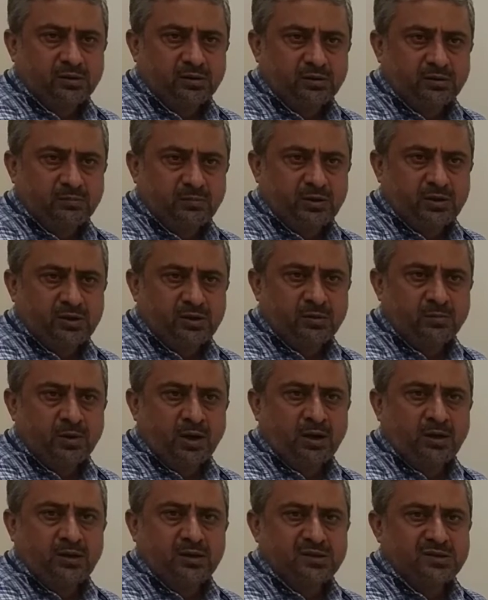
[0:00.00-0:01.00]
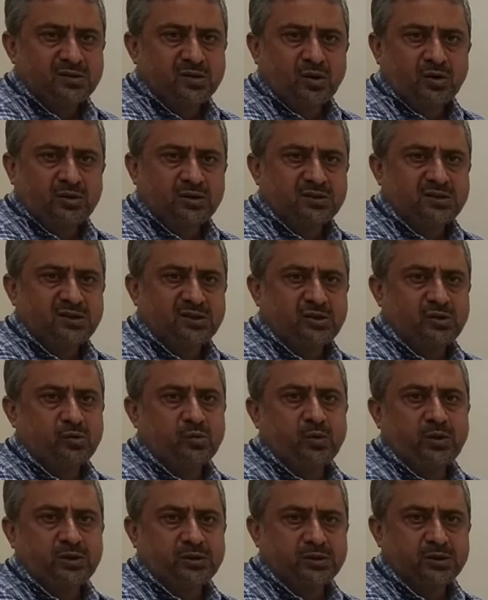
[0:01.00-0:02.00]
When demand is not a
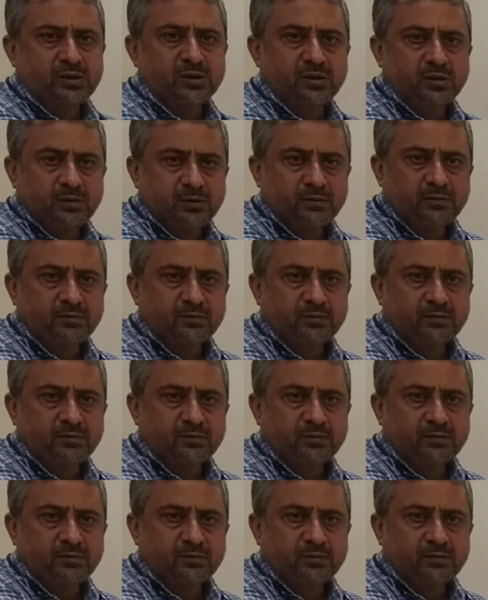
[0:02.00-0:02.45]
situation,